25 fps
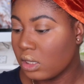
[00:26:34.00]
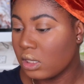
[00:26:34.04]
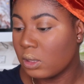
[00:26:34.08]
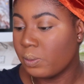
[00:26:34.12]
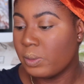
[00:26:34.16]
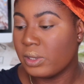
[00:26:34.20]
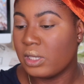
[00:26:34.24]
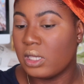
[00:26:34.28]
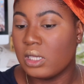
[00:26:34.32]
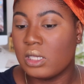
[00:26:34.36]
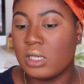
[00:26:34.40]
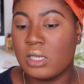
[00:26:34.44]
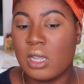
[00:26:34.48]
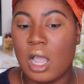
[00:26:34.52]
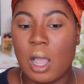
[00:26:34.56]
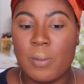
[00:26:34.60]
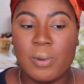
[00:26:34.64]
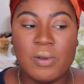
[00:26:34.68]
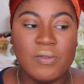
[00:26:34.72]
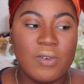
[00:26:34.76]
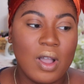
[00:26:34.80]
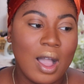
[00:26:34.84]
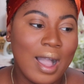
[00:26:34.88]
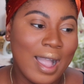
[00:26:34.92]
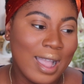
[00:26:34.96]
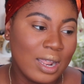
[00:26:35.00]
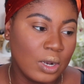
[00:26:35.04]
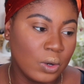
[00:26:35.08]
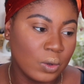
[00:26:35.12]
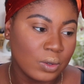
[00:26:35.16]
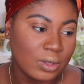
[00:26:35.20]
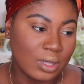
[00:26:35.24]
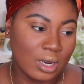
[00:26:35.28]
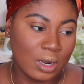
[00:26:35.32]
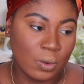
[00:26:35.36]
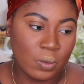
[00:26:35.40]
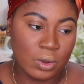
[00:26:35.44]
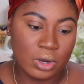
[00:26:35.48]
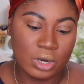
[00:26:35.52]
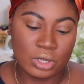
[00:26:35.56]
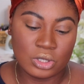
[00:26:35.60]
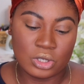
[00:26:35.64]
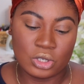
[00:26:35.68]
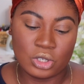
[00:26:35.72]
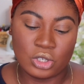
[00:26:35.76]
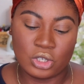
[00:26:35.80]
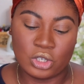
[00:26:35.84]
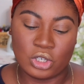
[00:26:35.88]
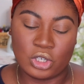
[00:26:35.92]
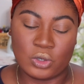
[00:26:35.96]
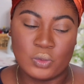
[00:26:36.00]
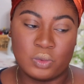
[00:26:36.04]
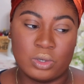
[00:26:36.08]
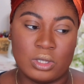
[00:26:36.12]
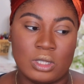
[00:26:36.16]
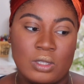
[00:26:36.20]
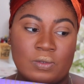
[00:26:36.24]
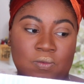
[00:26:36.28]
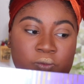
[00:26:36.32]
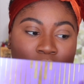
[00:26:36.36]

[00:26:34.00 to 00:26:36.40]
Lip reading: But the top of eye look that I wanted to do was